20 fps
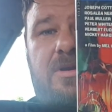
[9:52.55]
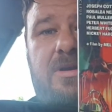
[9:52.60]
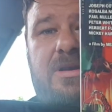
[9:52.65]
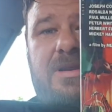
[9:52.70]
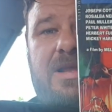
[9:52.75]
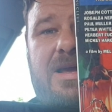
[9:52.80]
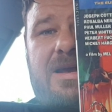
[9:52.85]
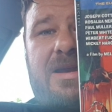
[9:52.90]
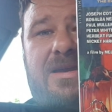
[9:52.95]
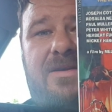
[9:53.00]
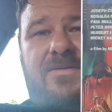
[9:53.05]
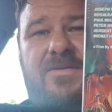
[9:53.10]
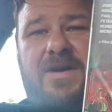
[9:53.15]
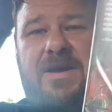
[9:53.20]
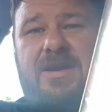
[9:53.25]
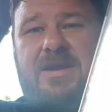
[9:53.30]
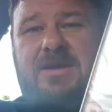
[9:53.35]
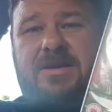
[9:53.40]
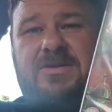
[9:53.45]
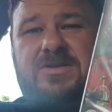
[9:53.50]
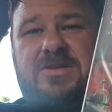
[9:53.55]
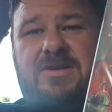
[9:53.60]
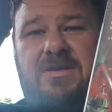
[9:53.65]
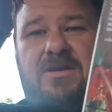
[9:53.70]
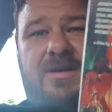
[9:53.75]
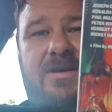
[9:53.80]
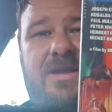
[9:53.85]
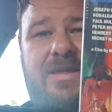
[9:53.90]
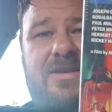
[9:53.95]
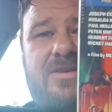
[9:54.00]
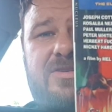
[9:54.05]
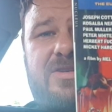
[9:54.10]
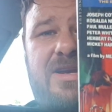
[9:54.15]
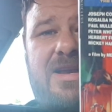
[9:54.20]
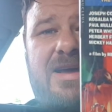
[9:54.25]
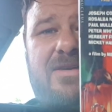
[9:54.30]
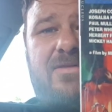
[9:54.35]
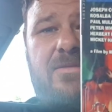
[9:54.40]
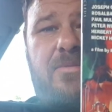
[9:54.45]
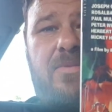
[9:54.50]
Lady Frankenstein. Now this
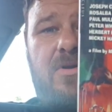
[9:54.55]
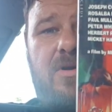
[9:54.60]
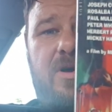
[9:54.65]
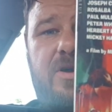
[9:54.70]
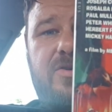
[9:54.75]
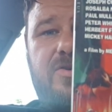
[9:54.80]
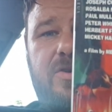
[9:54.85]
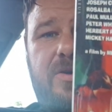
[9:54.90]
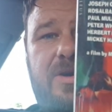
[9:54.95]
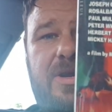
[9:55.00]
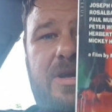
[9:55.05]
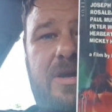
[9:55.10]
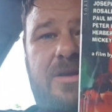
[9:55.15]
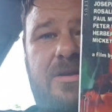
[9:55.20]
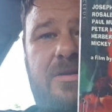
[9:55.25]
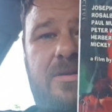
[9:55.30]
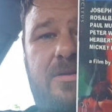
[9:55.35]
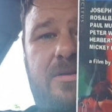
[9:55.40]
didn't have a price on it,